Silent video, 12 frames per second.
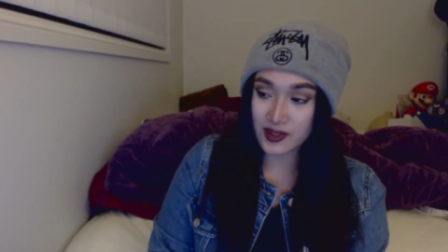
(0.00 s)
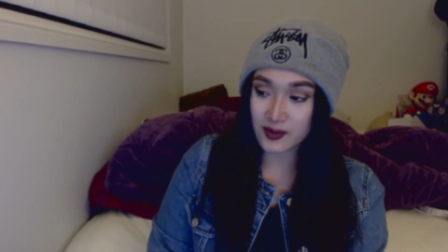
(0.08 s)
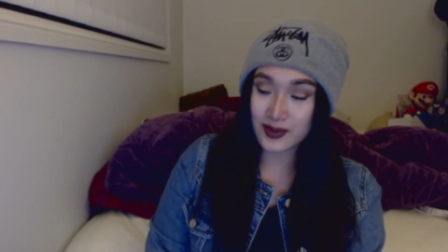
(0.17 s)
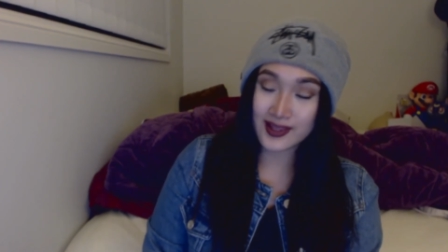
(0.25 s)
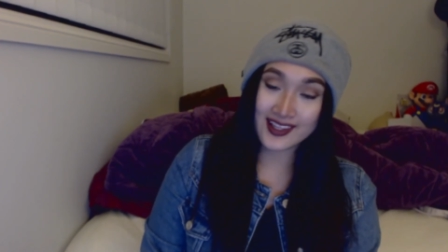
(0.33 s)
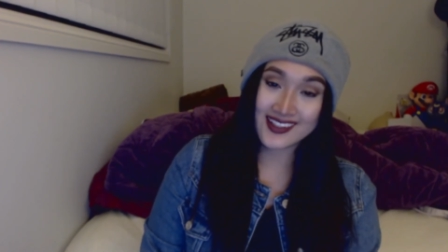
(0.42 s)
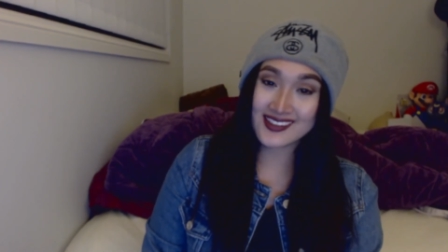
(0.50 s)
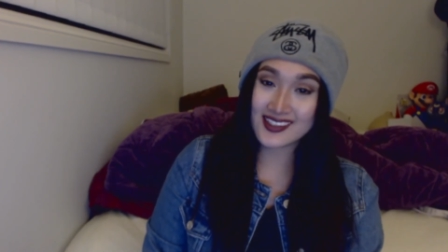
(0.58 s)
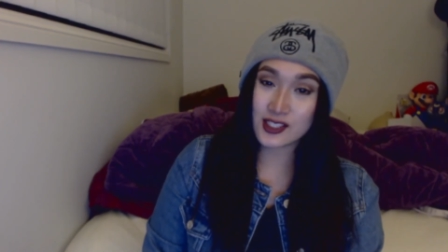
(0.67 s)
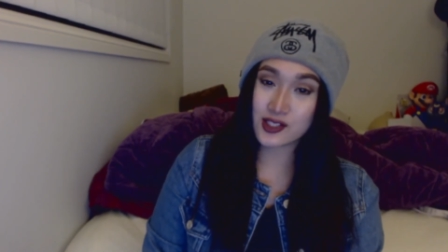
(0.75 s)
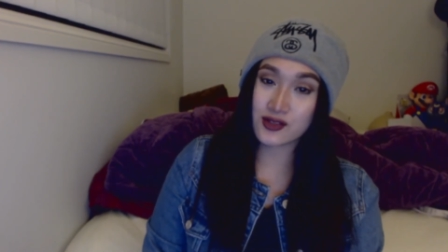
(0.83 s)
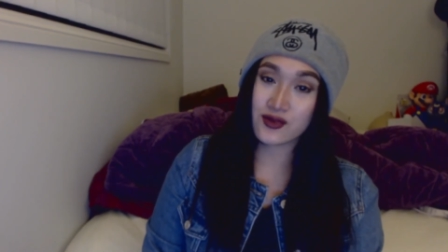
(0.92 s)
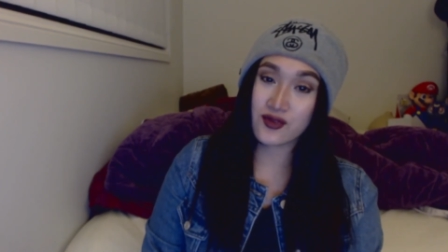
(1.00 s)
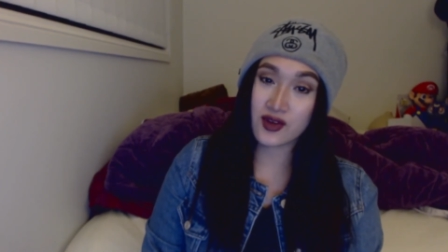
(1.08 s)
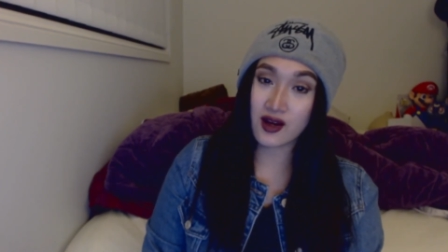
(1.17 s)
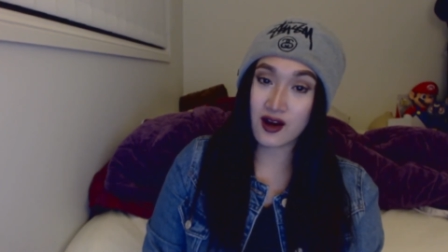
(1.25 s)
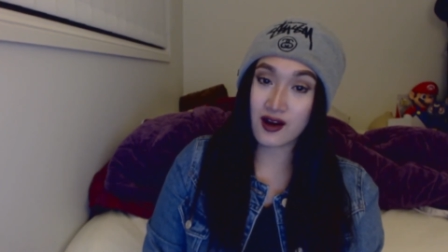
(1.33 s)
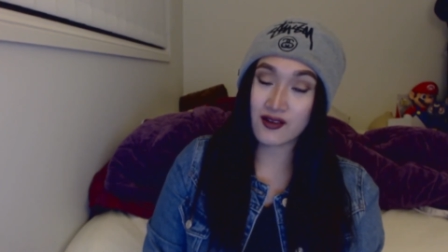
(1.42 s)
the PlayStation
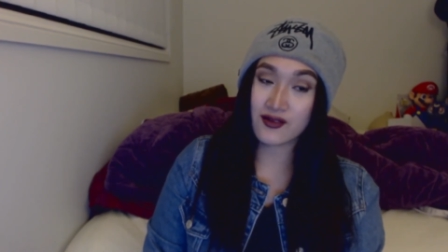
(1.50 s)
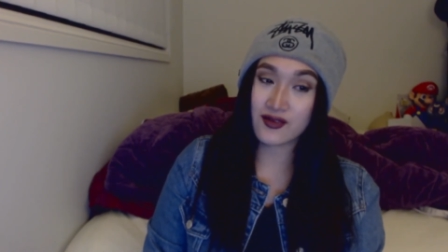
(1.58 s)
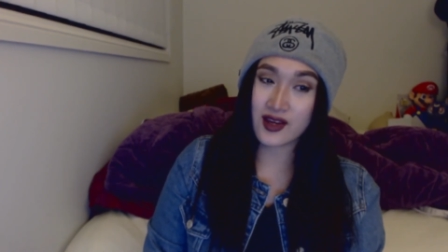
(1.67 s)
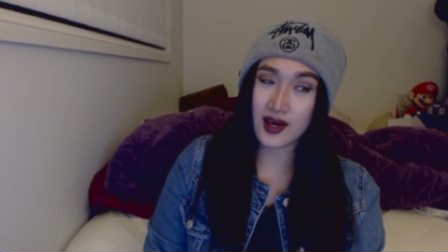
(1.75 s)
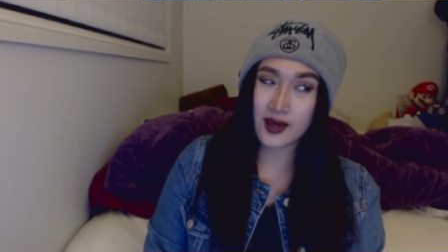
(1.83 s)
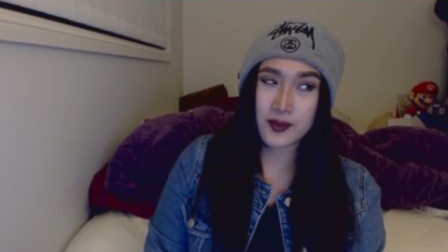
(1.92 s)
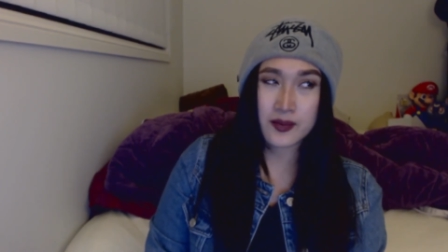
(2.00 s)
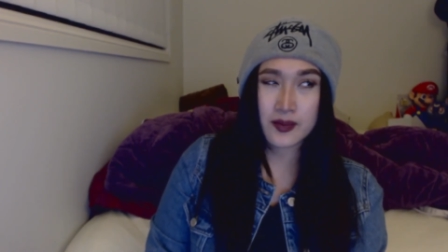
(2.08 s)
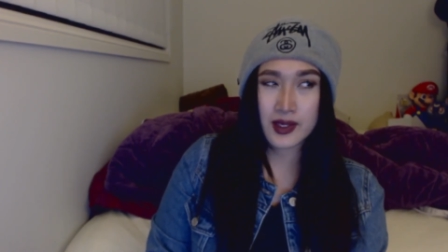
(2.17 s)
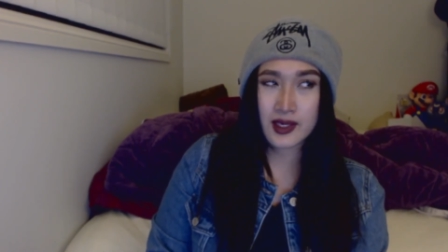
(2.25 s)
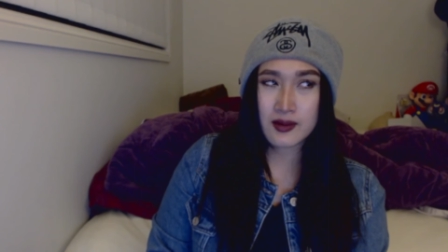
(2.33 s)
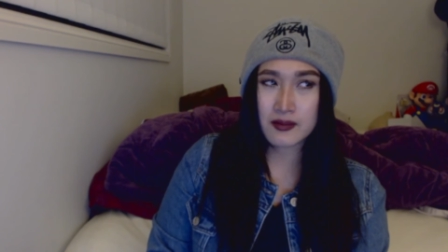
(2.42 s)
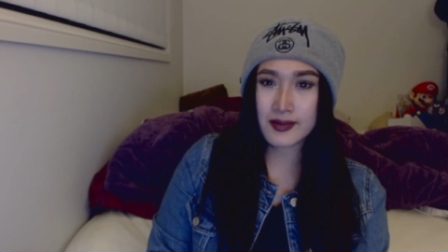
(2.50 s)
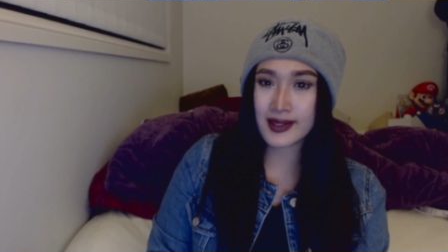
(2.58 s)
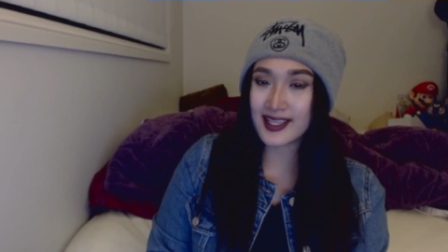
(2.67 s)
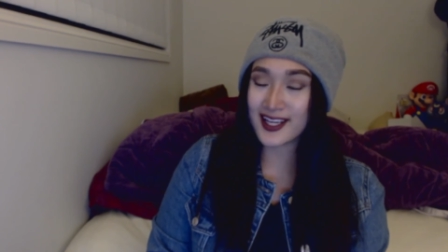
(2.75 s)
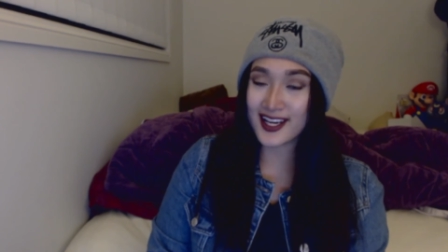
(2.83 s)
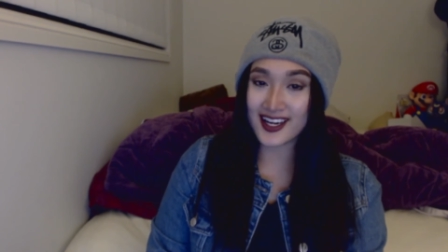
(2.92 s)
VR VIP p
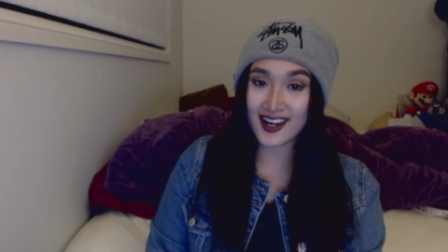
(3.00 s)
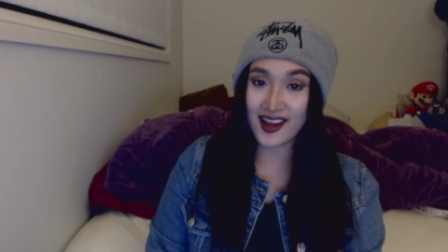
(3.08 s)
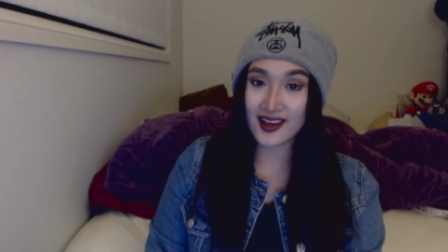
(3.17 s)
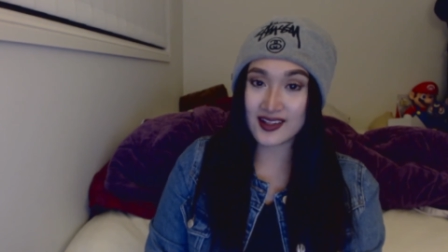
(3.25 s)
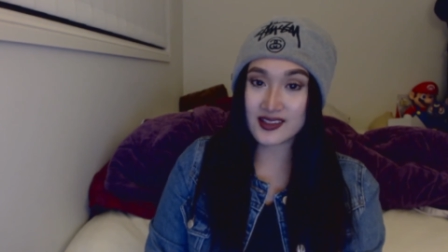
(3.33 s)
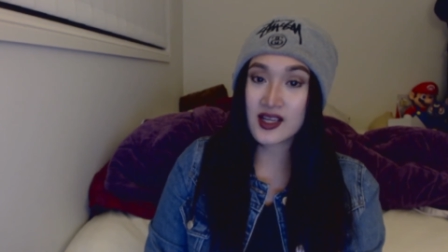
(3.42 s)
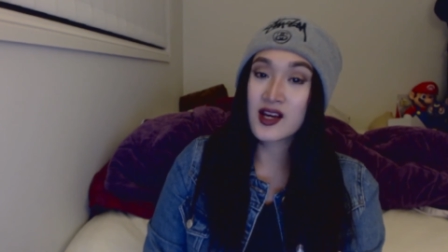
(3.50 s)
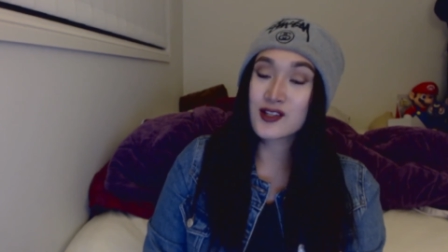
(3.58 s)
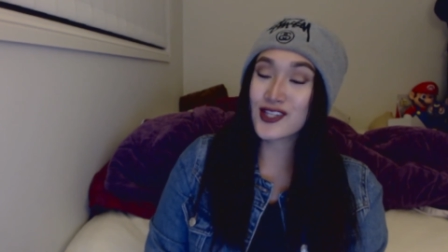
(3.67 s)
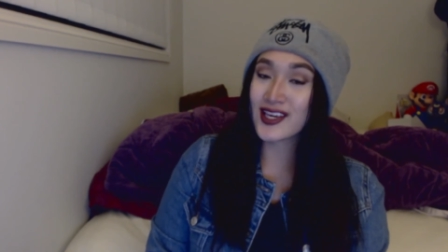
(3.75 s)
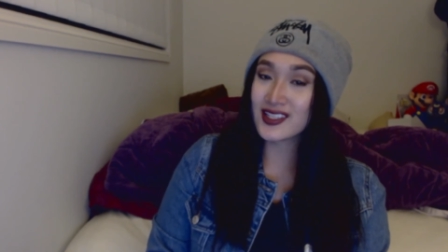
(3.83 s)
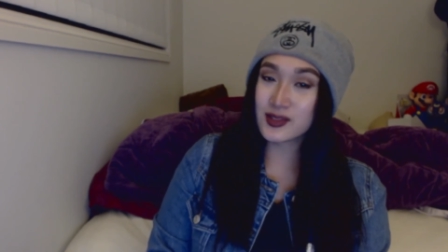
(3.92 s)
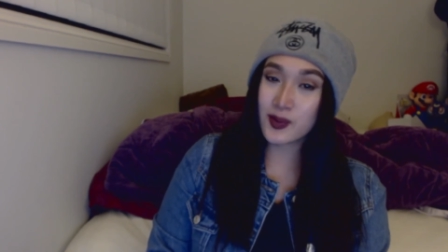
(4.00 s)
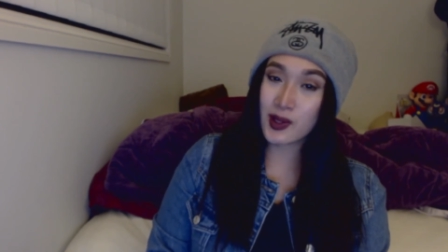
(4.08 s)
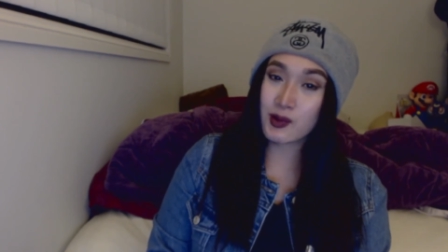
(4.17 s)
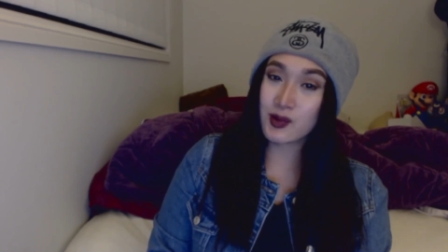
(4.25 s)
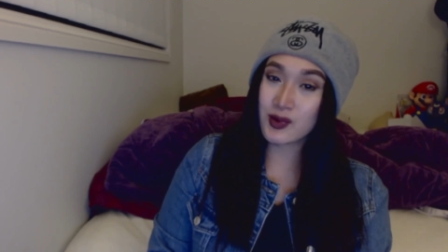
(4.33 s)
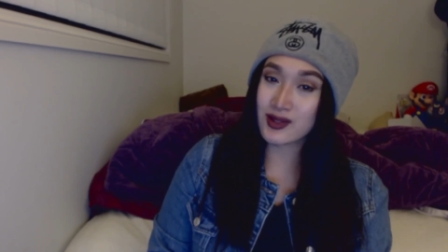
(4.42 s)
media night so i get to
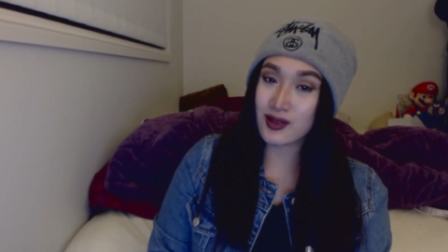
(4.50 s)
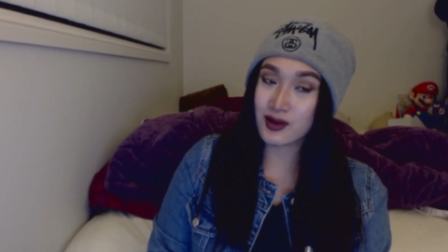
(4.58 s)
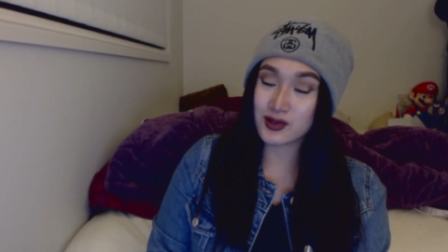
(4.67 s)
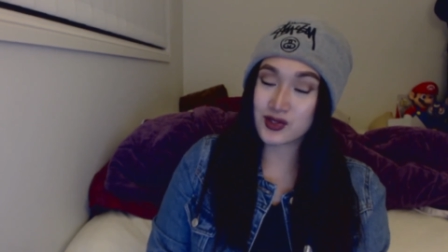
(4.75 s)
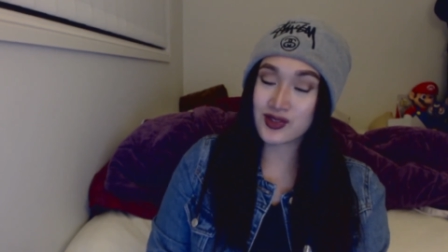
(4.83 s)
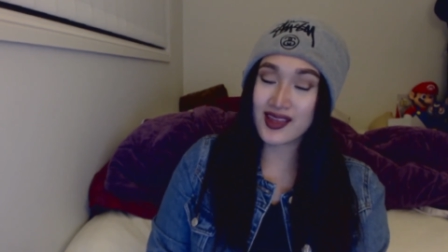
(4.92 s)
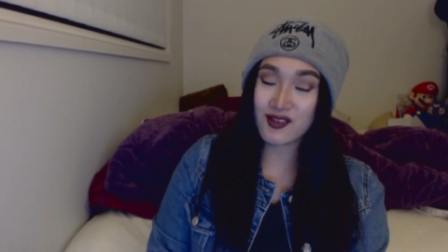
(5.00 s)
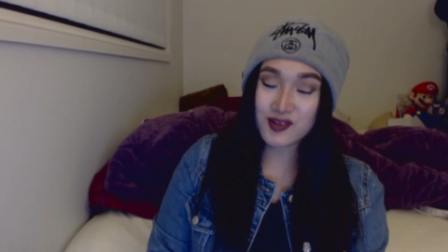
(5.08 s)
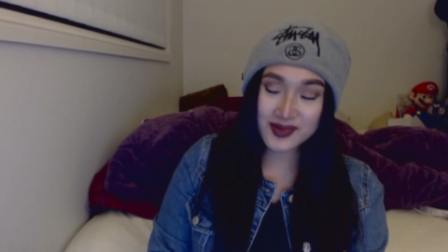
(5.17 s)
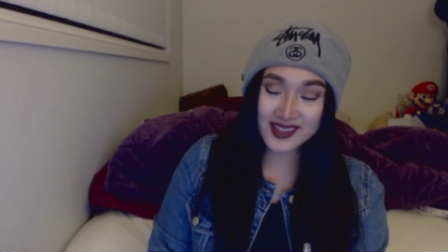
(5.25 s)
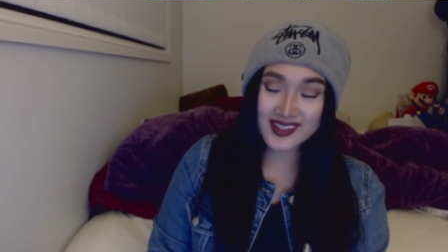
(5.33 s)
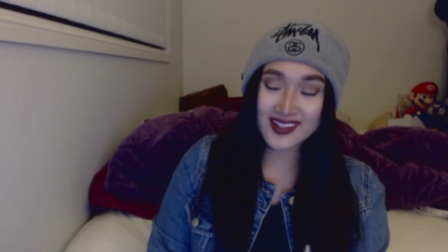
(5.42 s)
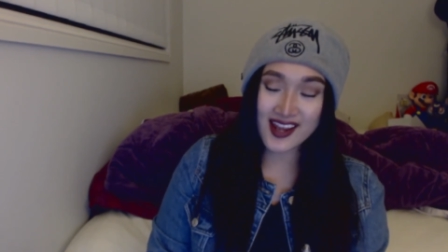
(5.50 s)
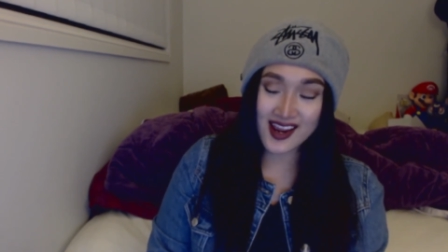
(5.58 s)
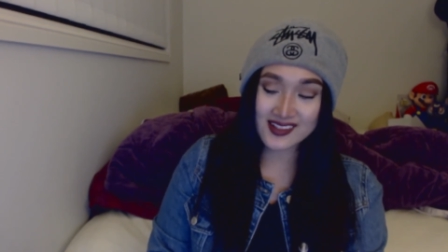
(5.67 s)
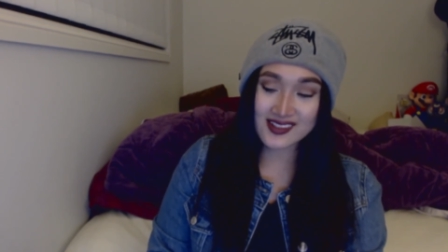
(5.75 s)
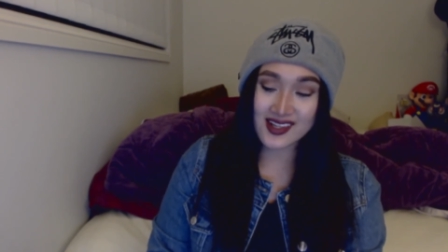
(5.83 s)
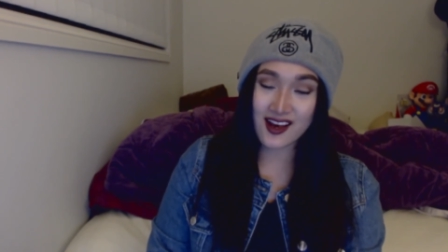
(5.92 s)
play with one of those so that will be the
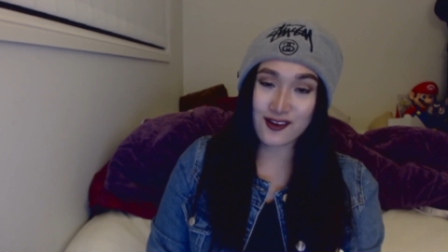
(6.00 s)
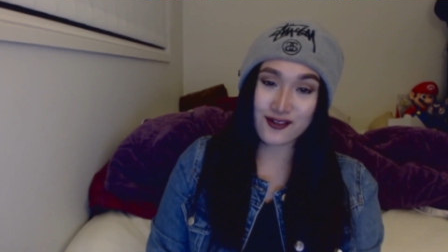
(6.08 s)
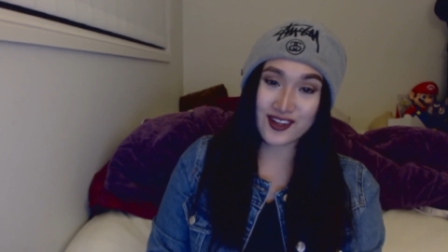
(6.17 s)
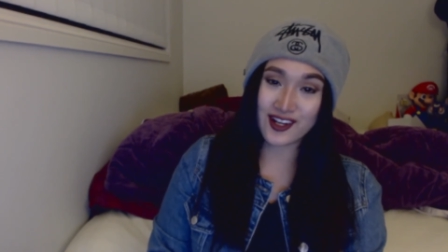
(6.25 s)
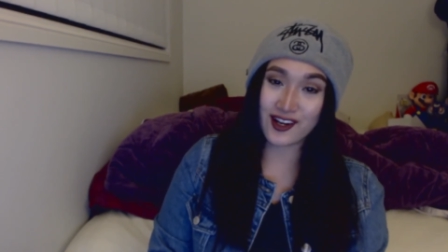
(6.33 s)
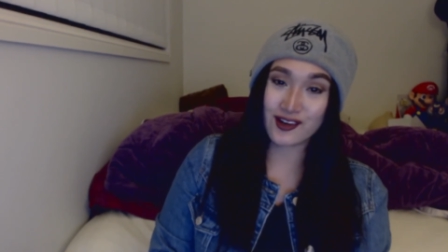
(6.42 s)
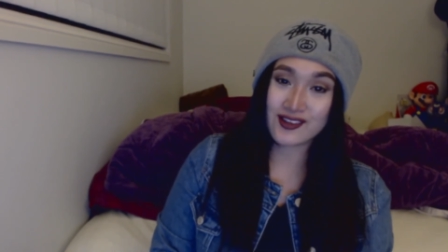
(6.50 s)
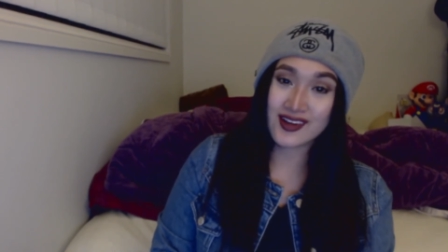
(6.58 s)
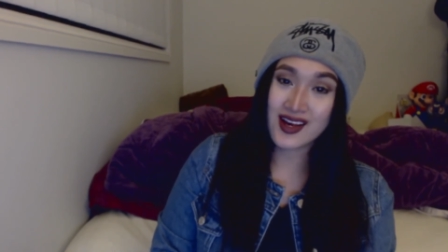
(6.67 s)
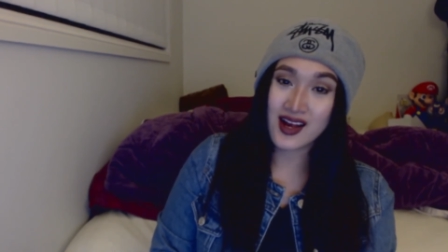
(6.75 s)
next uh, video